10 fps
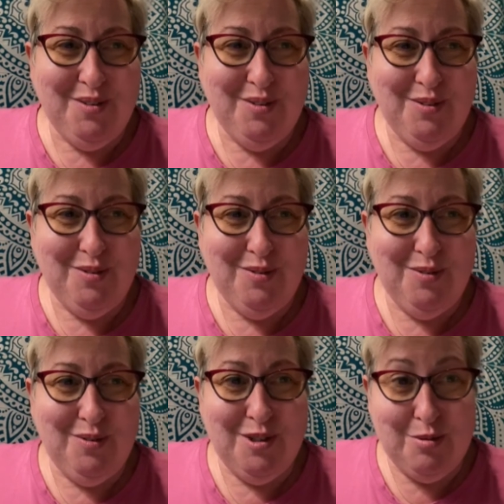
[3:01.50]

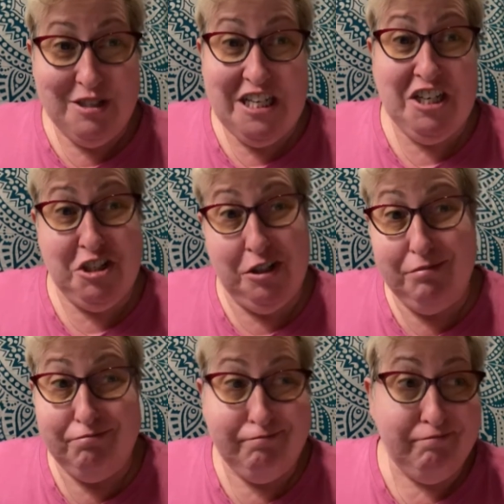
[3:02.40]
was
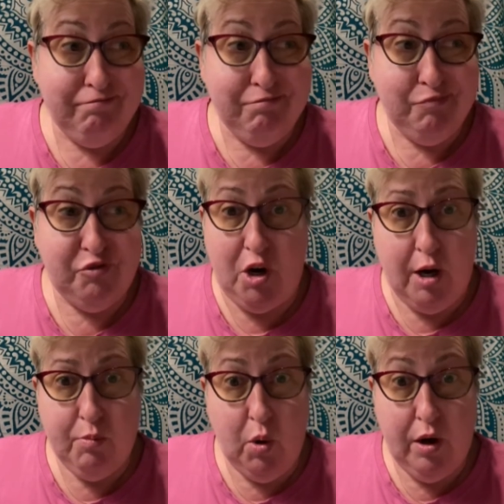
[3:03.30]
rejection, far
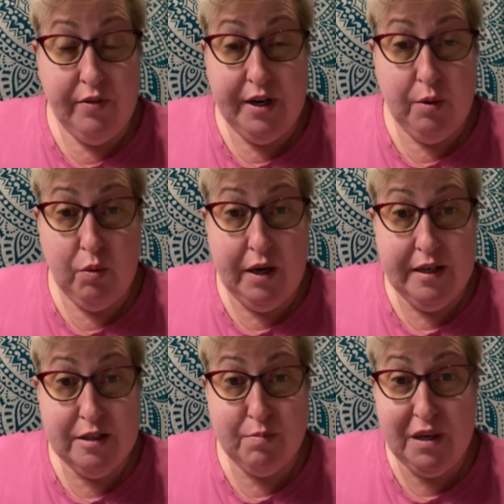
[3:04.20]
more than it
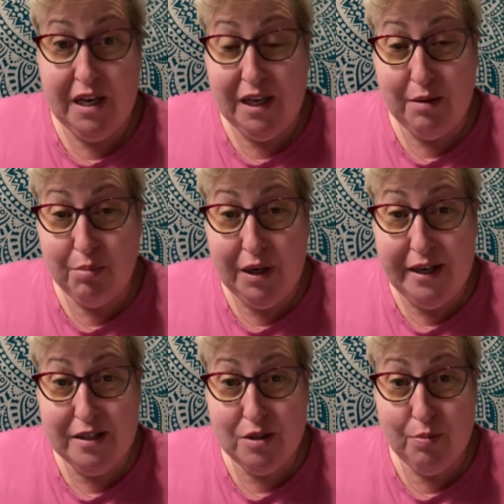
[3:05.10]
was being
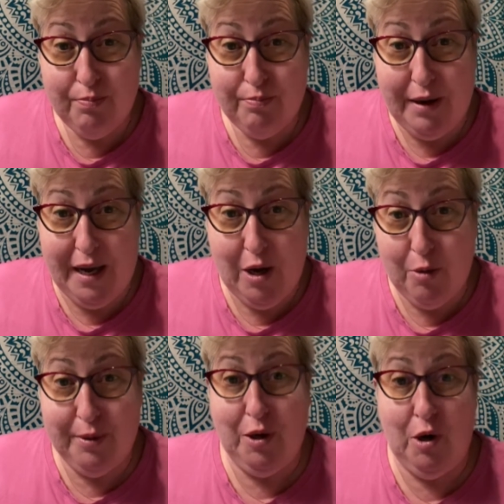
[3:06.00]
embraced by
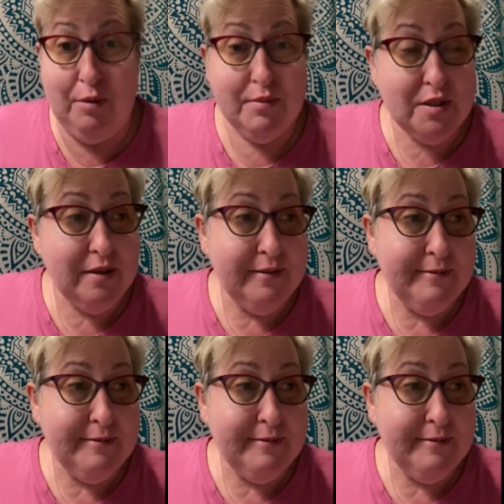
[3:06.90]
open arms.